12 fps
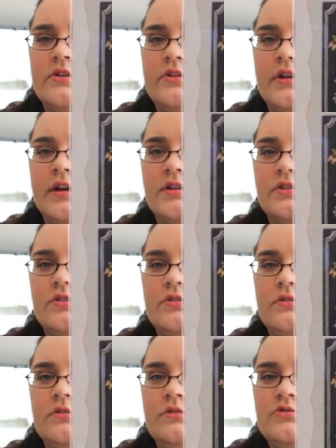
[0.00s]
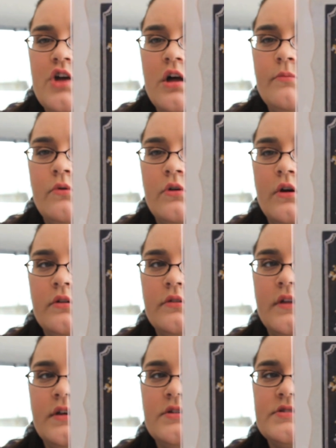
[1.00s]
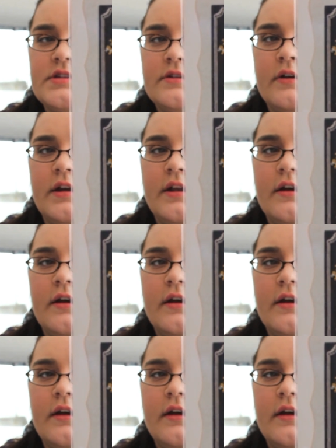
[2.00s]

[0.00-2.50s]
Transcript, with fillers: look like chalkboard art that you see right